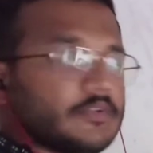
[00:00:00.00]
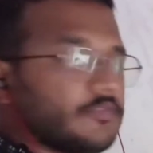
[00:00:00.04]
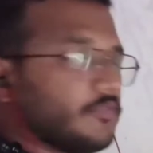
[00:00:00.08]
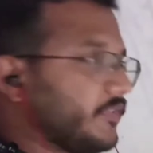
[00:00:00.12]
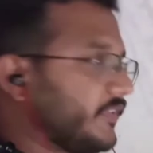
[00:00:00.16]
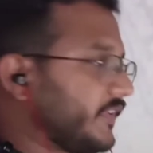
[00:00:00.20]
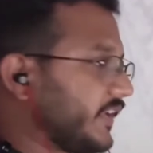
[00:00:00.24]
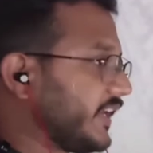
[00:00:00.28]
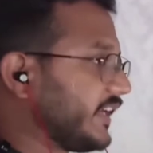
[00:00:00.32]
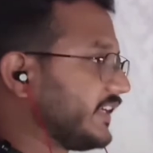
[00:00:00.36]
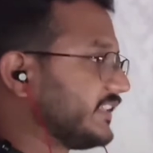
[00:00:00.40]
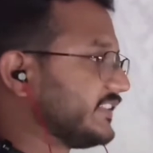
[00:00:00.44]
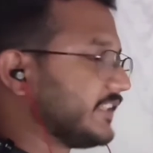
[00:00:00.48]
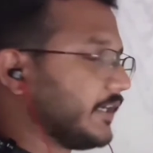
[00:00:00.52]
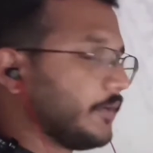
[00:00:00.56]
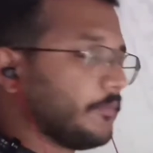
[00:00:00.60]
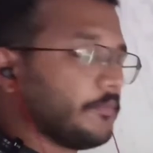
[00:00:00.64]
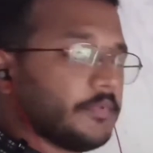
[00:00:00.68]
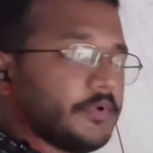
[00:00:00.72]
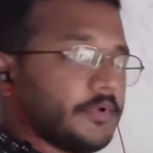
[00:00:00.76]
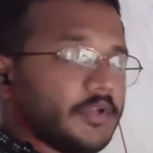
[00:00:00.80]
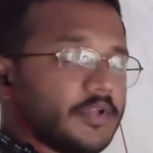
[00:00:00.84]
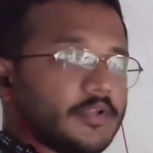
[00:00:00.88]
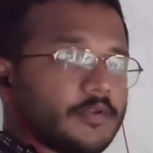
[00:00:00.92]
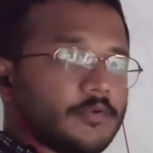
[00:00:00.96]
for
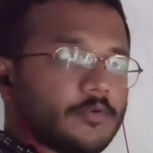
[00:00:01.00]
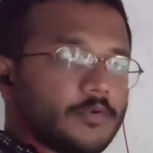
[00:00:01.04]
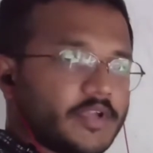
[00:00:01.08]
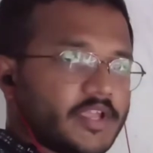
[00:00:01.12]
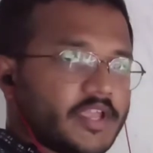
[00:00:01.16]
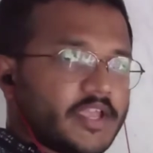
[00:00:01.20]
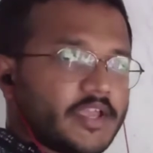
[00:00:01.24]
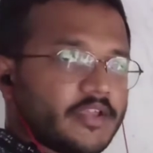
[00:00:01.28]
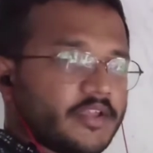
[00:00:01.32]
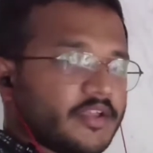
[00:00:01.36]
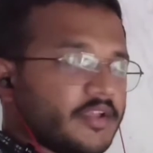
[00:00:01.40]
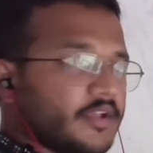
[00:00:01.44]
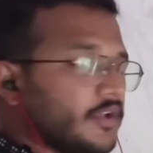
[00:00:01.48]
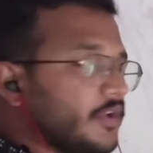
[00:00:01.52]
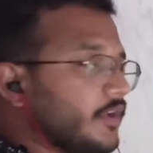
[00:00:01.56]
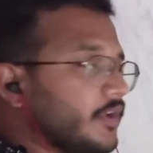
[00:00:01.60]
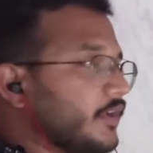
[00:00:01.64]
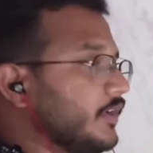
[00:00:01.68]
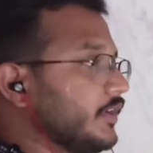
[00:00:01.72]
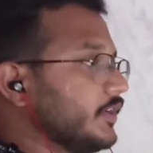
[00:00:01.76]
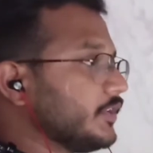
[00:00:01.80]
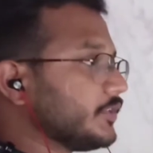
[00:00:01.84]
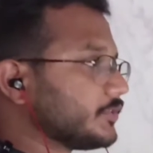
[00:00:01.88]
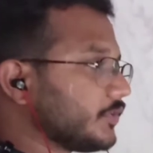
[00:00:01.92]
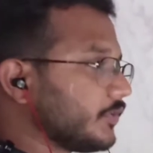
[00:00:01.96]
example. Okay,
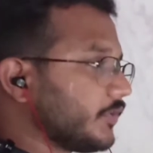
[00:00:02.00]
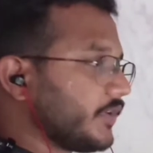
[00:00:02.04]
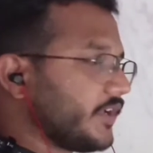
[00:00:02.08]
so